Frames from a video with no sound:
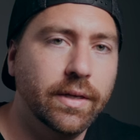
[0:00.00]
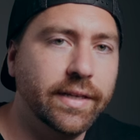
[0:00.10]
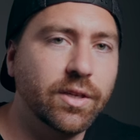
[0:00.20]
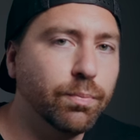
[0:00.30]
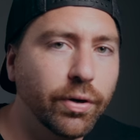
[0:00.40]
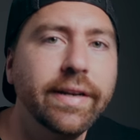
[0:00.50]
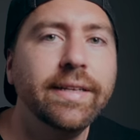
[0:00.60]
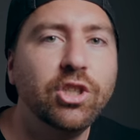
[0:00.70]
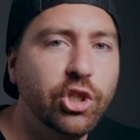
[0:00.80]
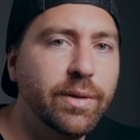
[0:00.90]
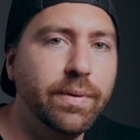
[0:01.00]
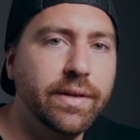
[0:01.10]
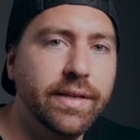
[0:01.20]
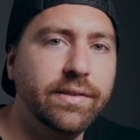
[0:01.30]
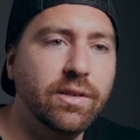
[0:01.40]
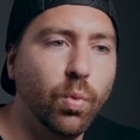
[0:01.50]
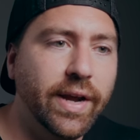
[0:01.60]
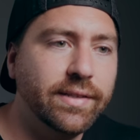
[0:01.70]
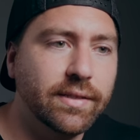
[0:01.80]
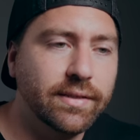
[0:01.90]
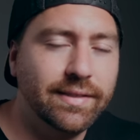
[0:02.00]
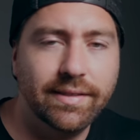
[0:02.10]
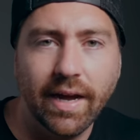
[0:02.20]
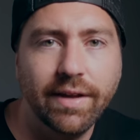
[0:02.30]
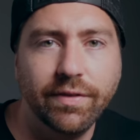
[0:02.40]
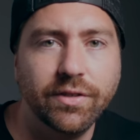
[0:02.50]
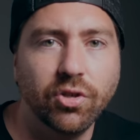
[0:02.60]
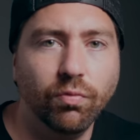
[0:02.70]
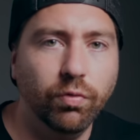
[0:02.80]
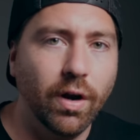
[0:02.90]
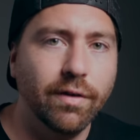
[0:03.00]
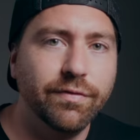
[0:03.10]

it's a pretty cheap and easy way to dive into raw